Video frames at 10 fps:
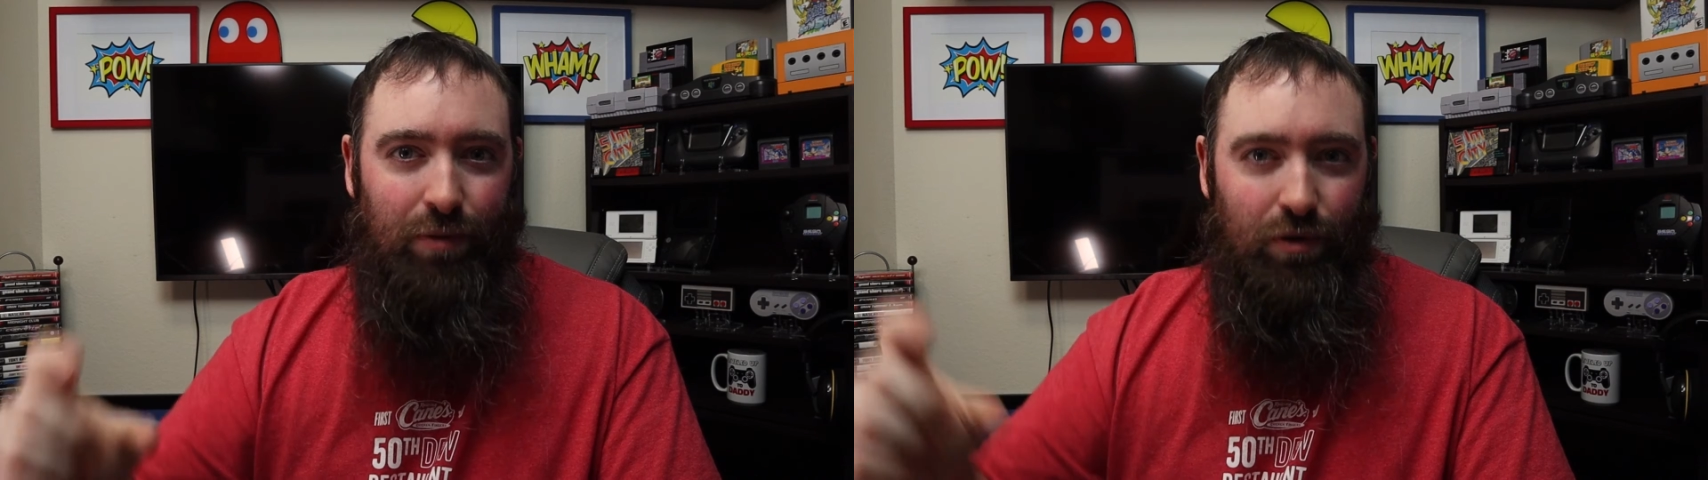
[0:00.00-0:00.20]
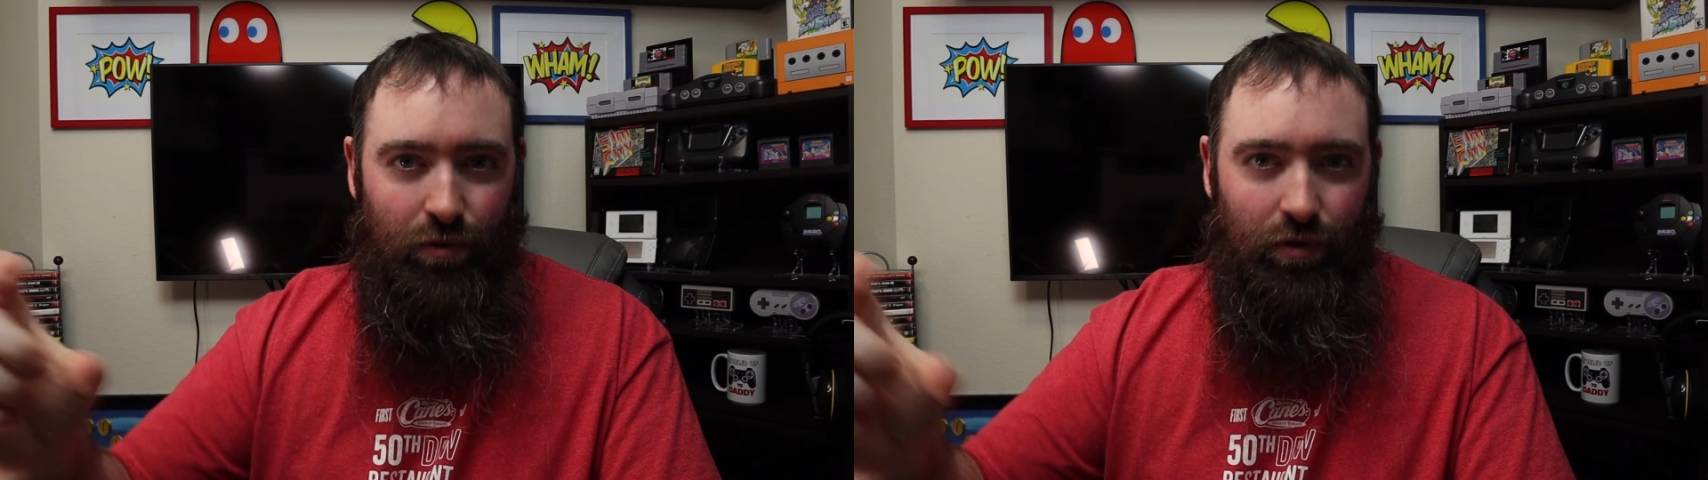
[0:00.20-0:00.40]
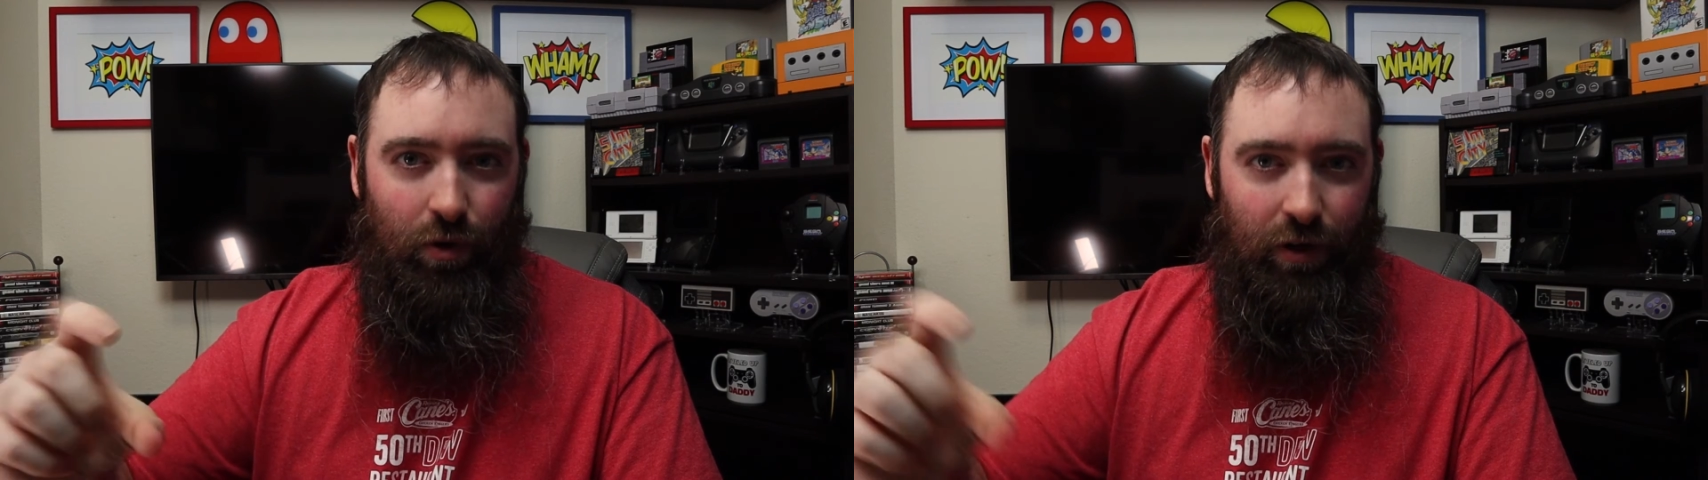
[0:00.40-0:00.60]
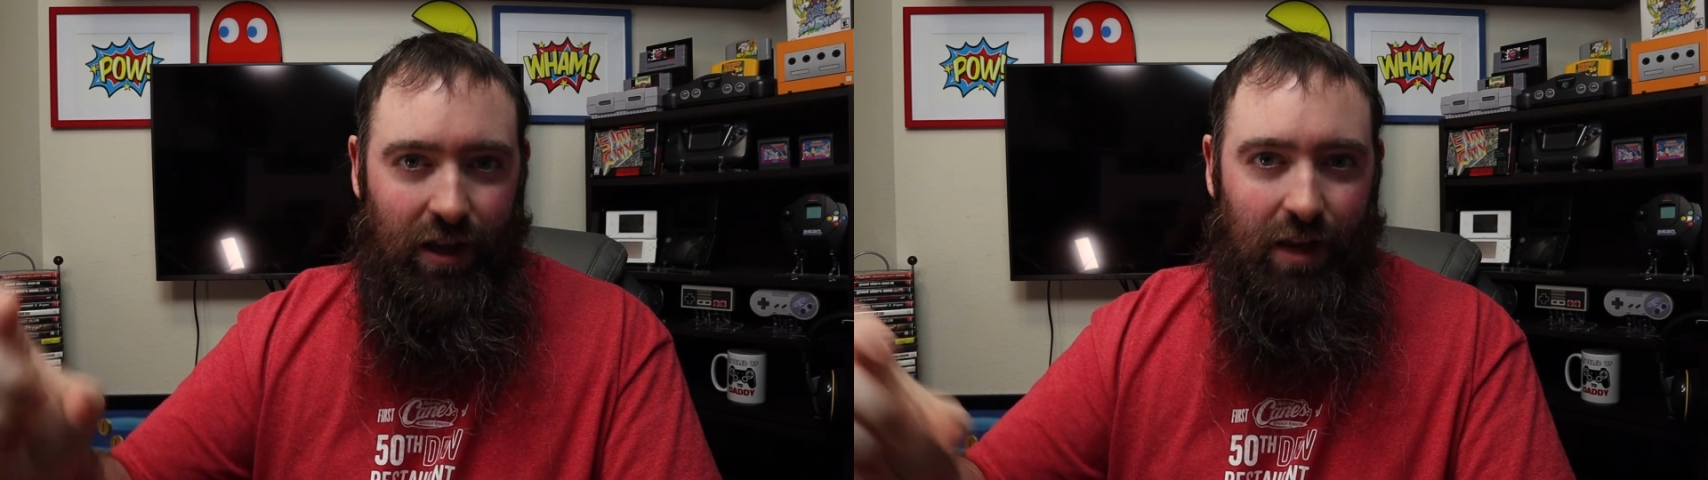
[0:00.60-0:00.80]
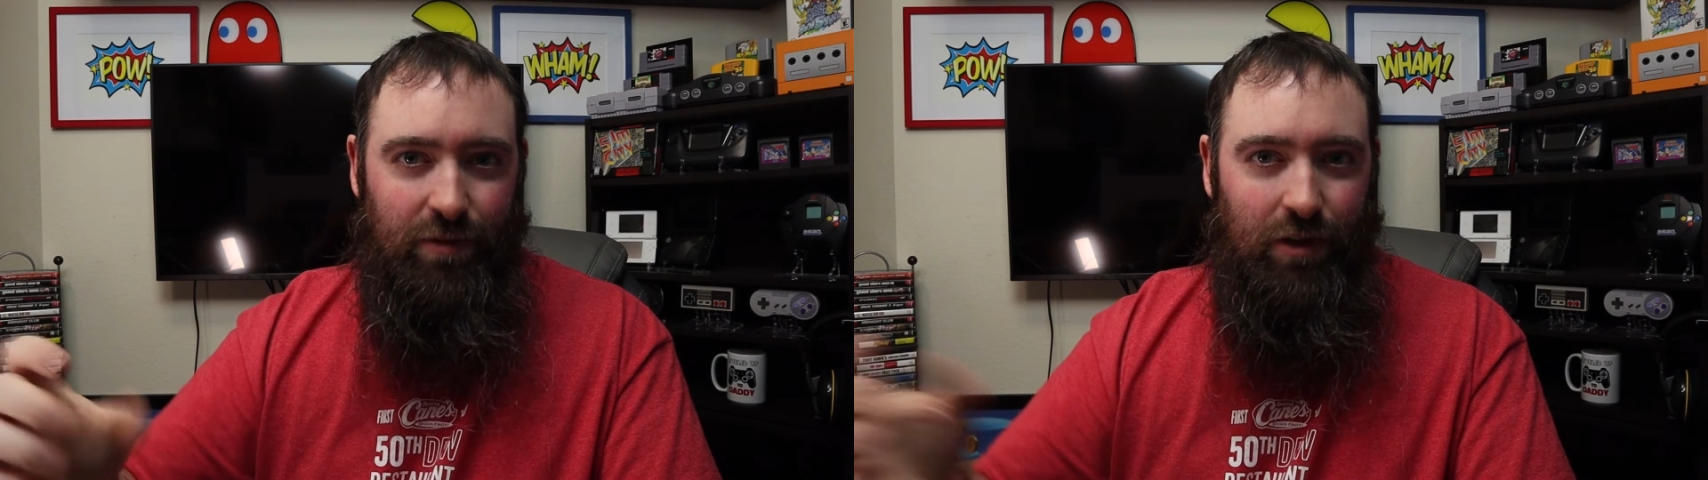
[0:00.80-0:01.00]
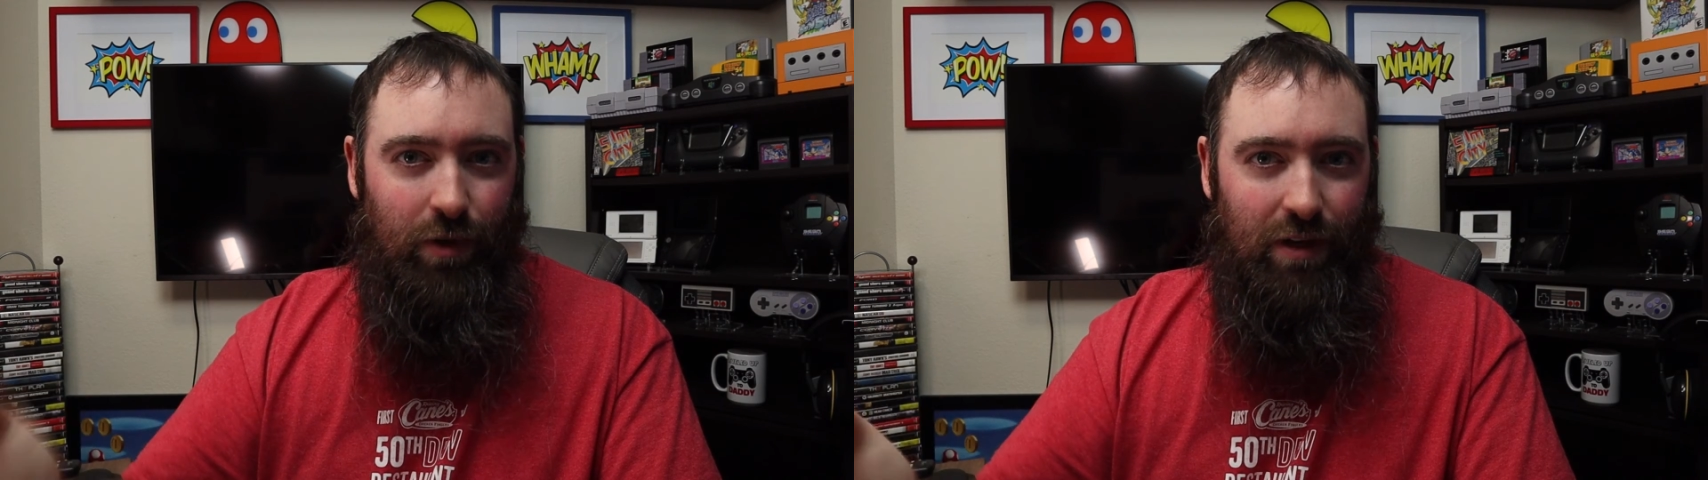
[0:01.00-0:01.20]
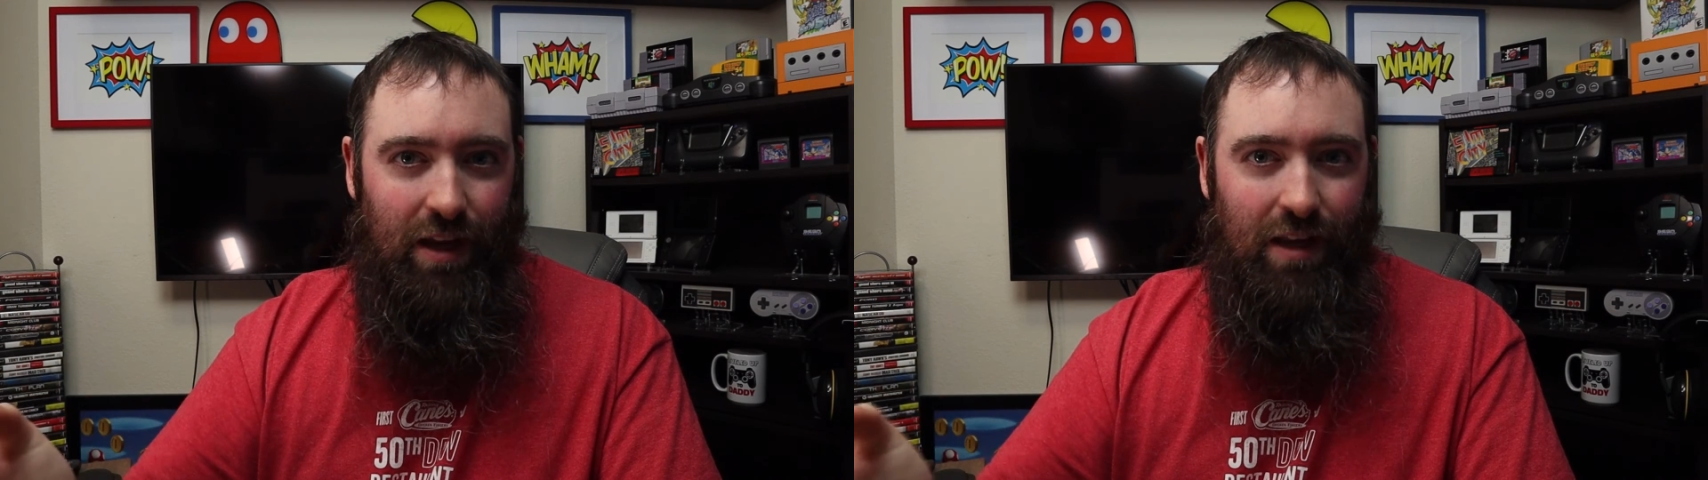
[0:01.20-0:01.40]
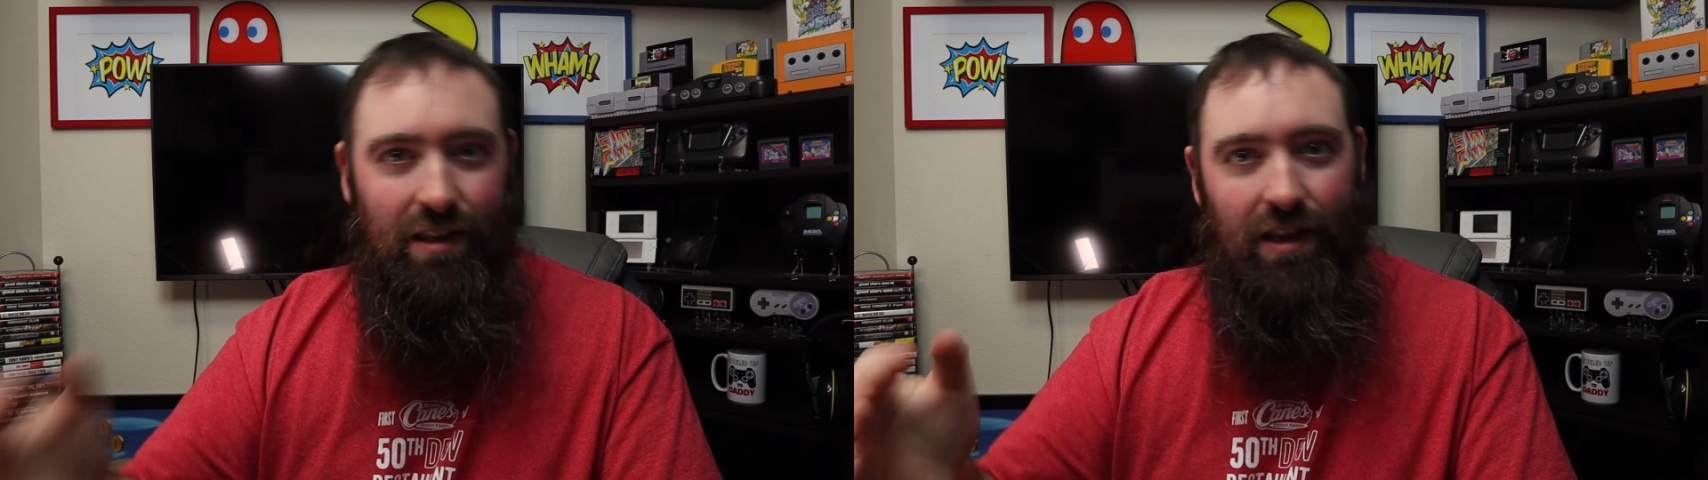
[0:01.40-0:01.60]
you go to games like we
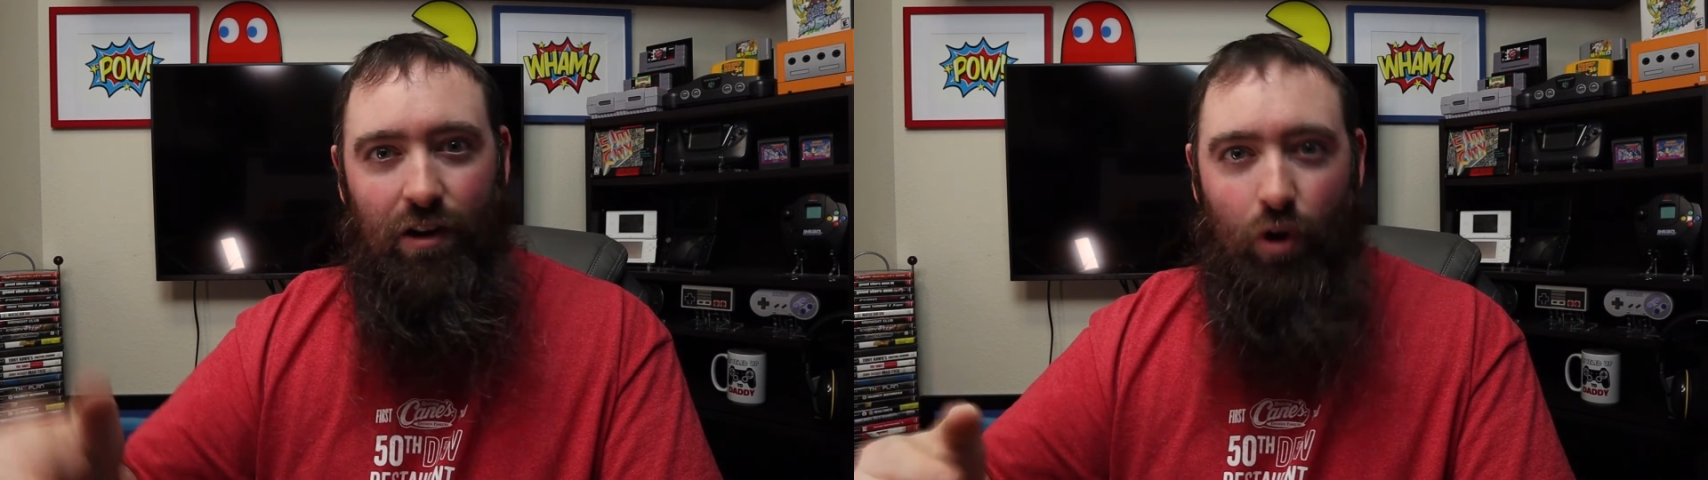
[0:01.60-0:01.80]
did and then it